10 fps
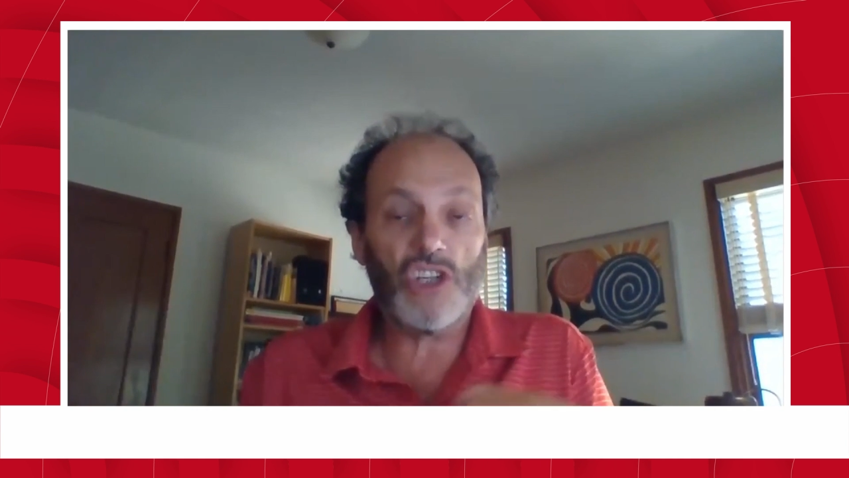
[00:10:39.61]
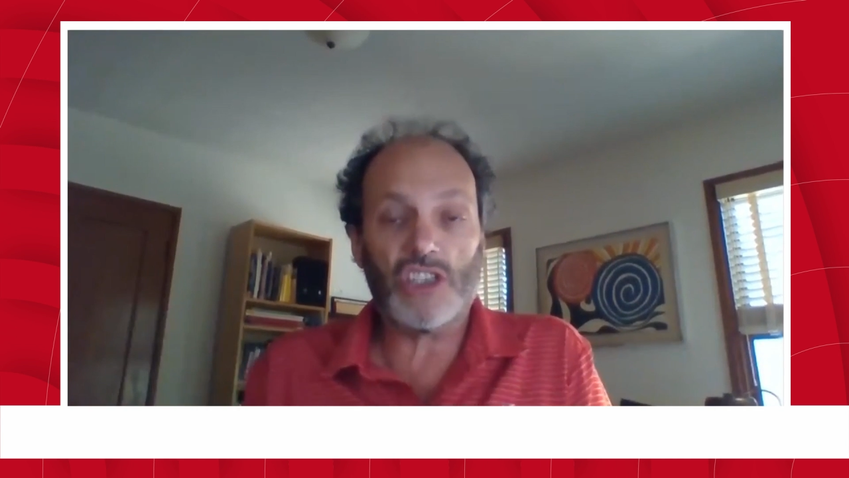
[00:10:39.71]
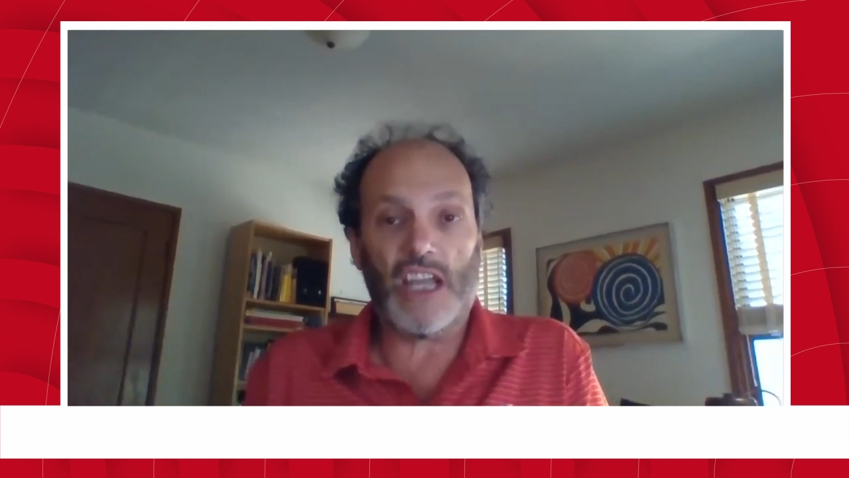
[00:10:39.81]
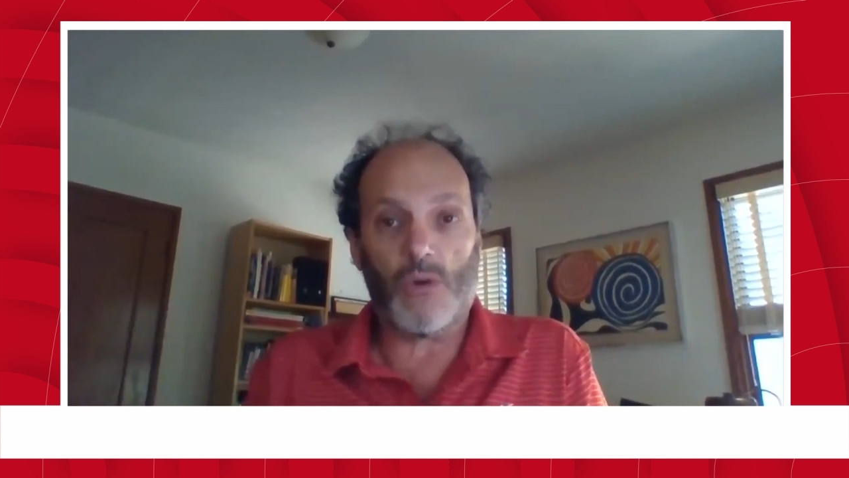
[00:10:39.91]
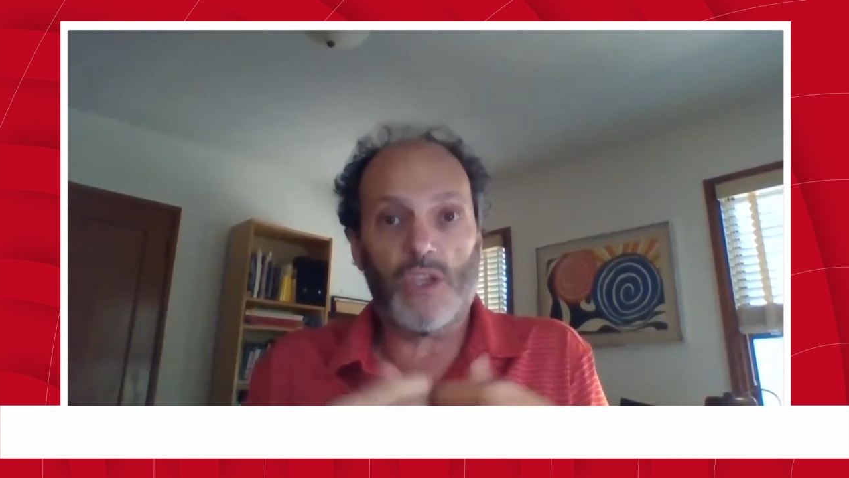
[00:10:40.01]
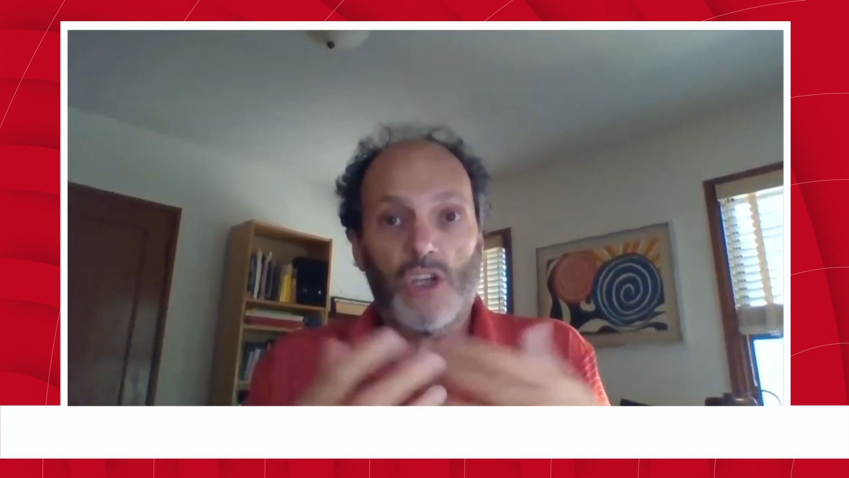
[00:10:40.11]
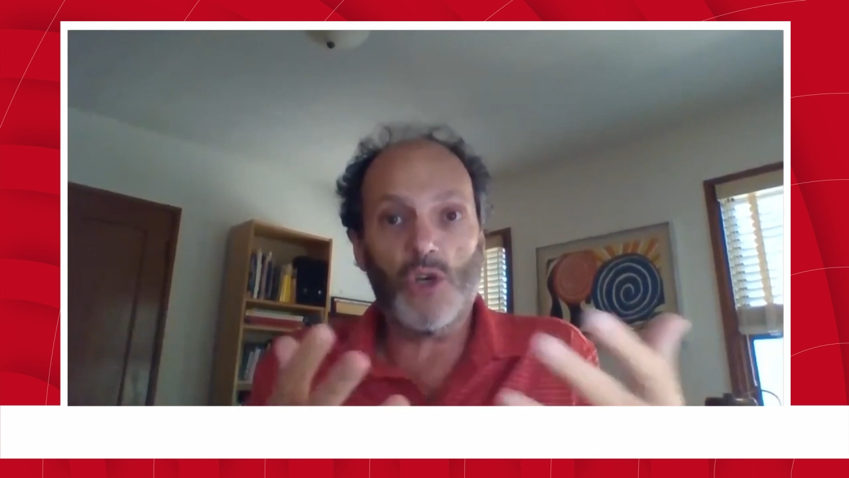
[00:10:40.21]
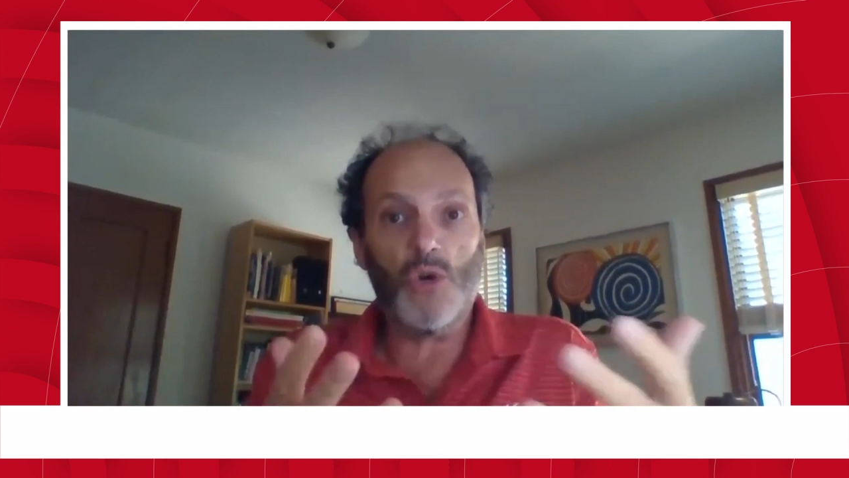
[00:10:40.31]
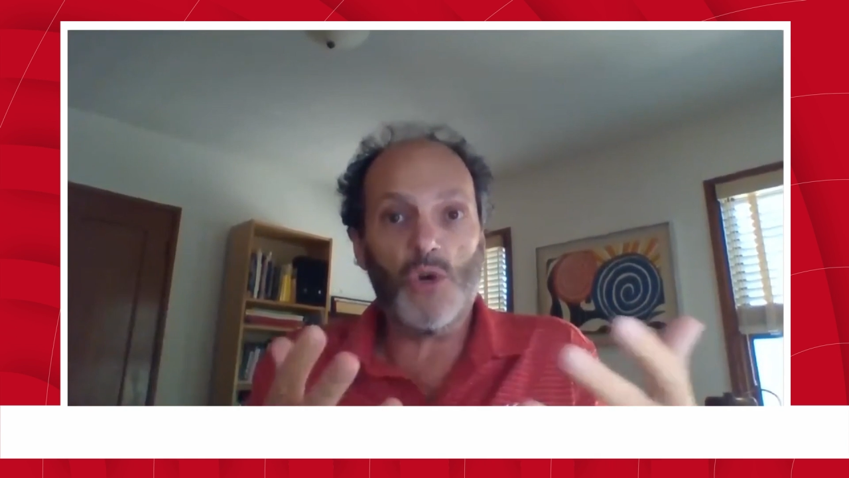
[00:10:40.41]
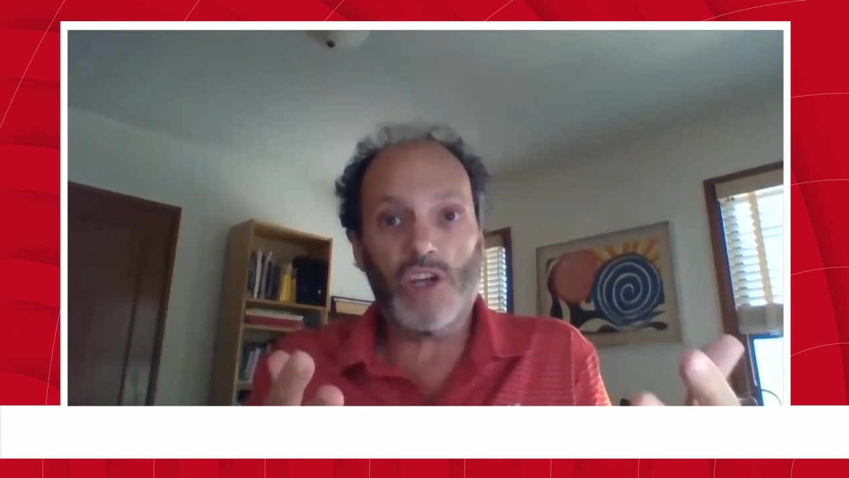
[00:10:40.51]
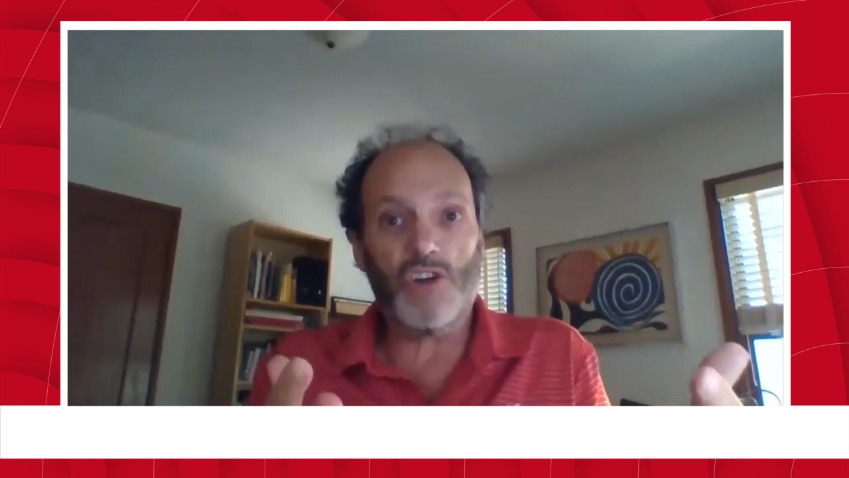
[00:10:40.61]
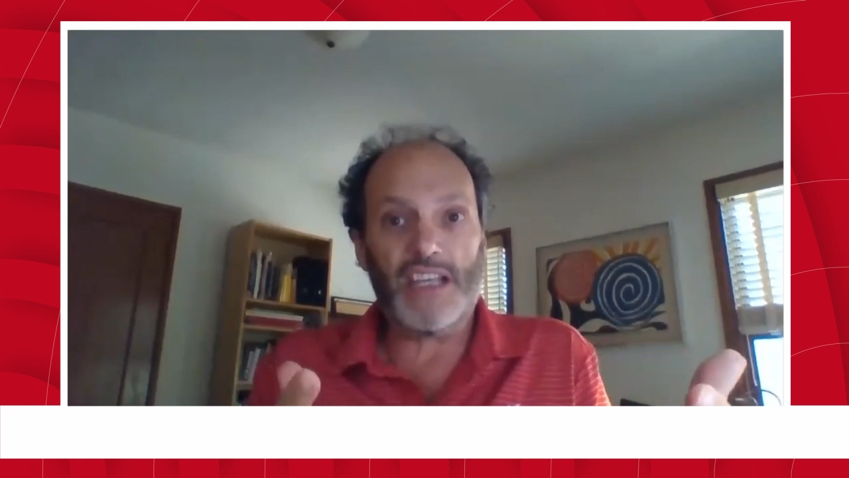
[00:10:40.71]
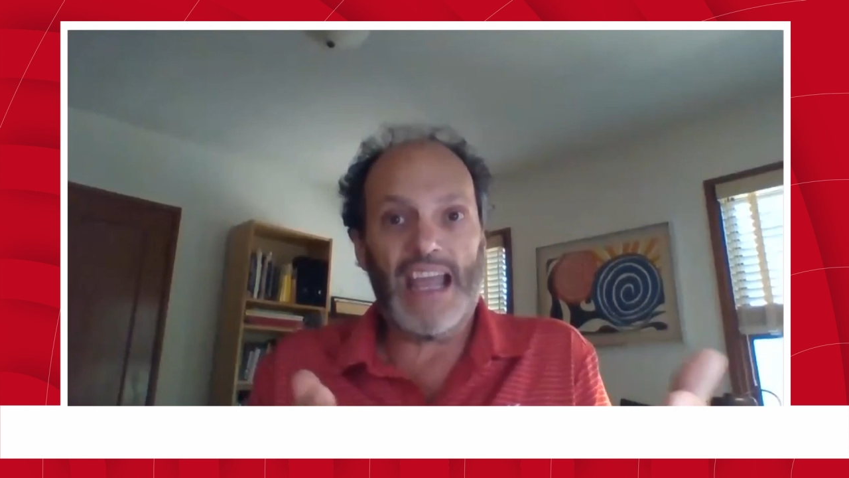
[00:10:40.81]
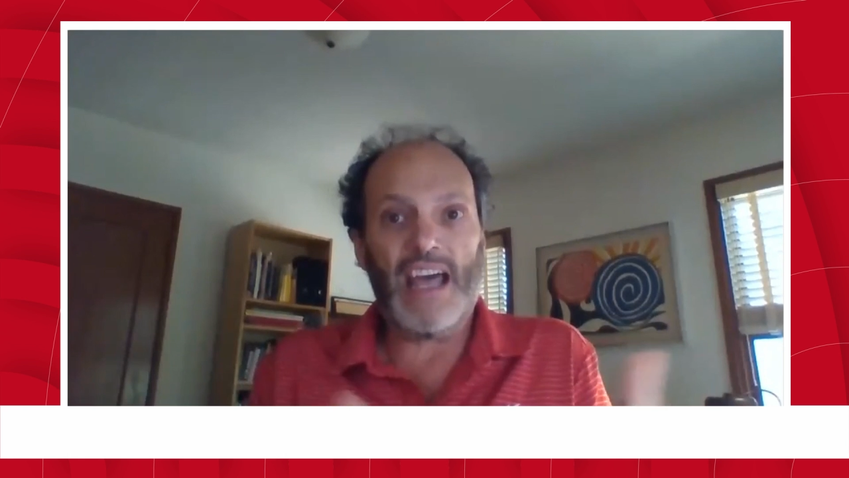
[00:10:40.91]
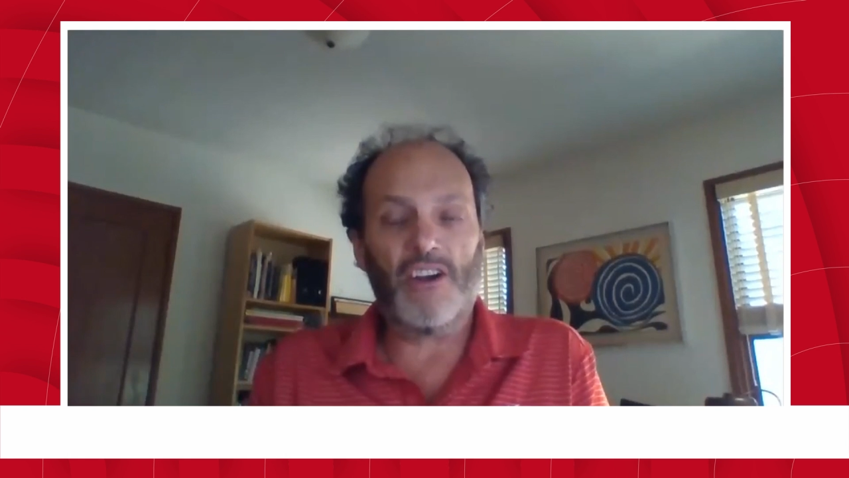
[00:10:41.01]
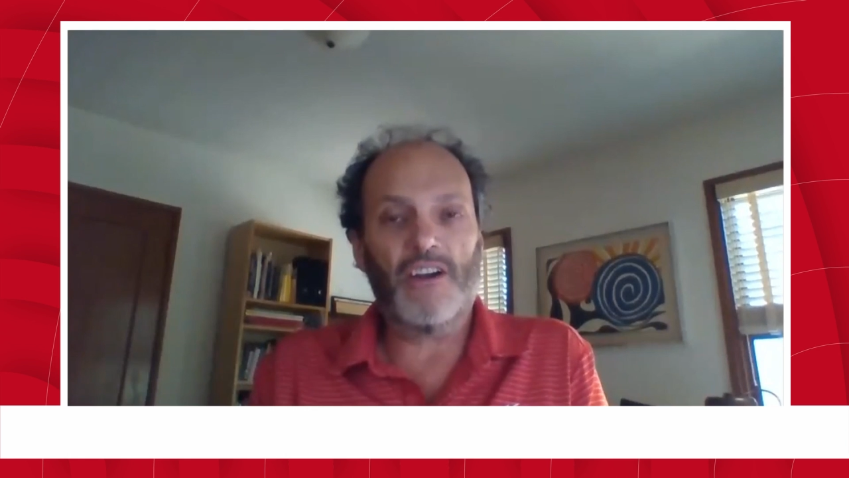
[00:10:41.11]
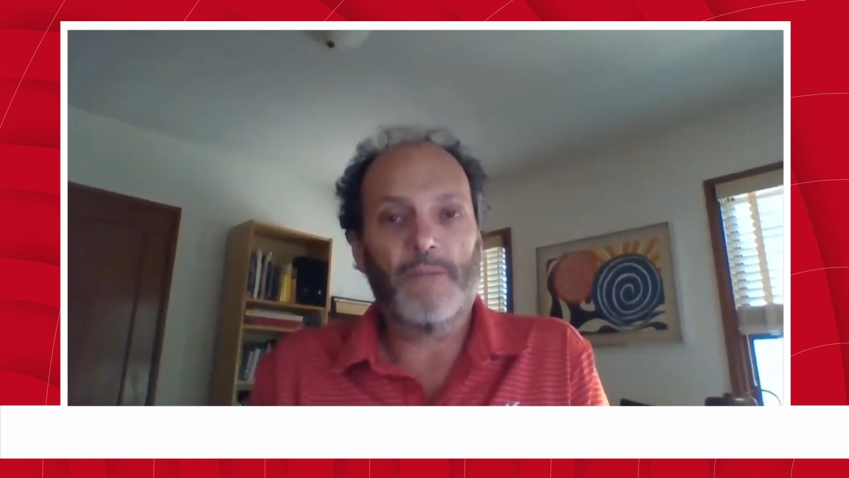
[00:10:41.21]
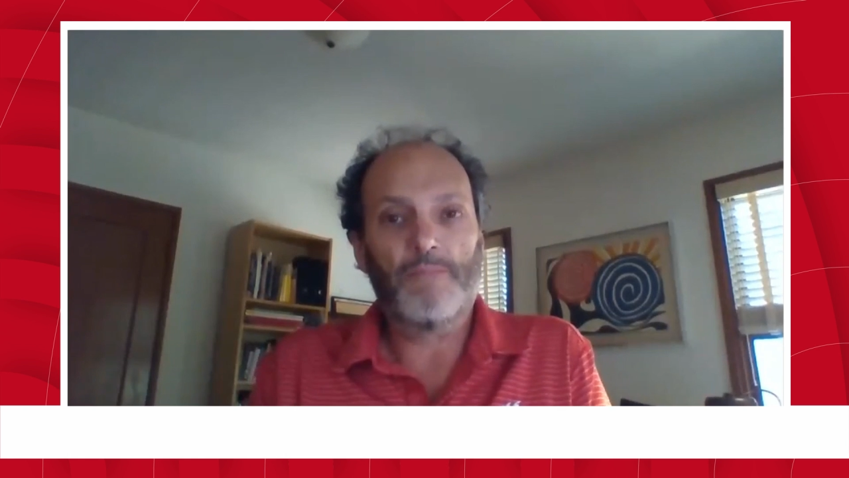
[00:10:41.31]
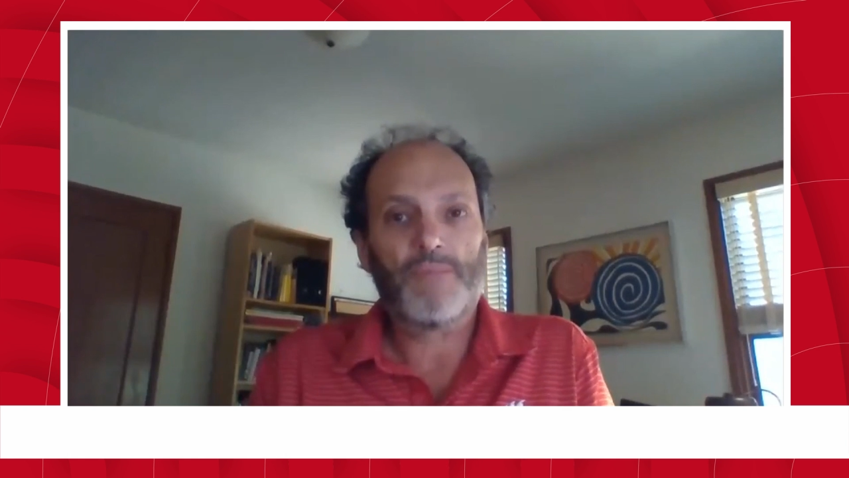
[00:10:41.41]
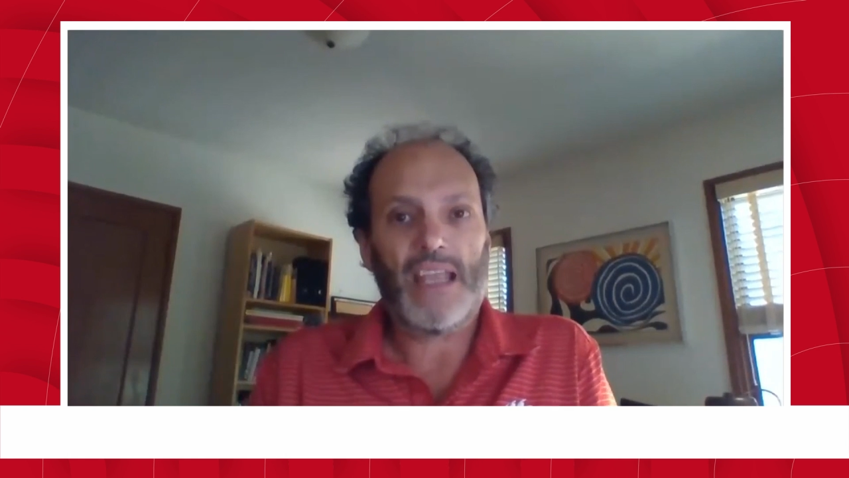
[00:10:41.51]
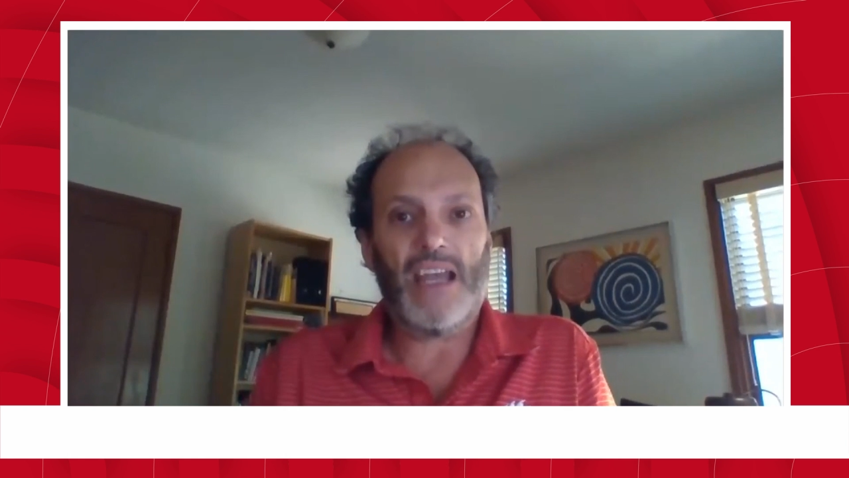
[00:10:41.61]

just like you do when you're together,